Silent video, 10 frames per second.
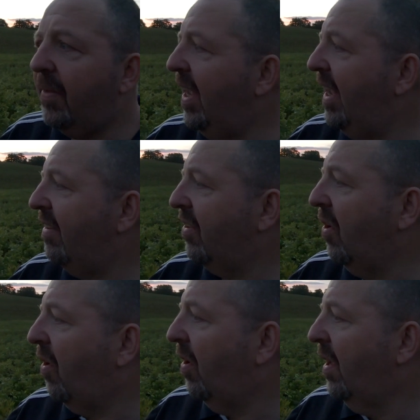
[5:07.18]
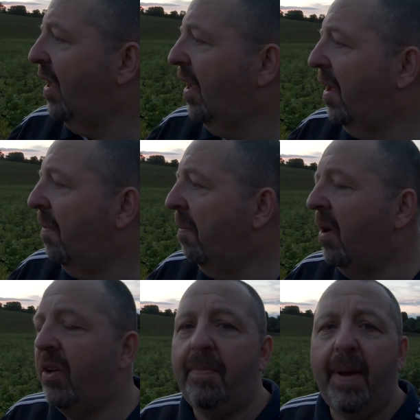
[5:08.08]
It's got
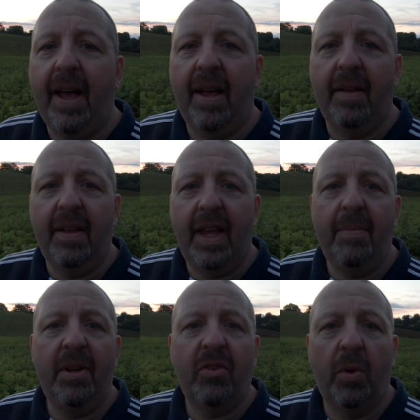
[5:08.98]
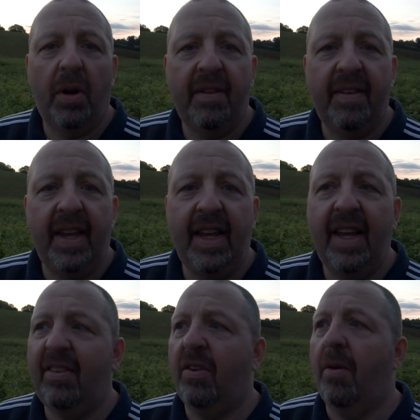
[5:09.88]
much better image quality,
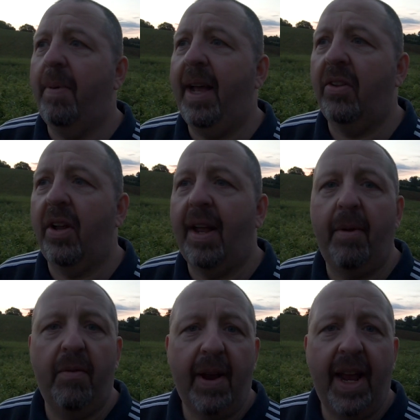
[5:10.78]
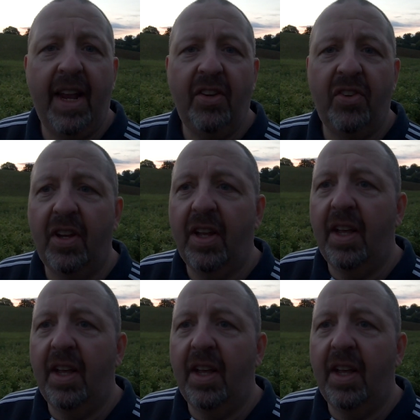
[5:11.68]
it's got better dynamic range,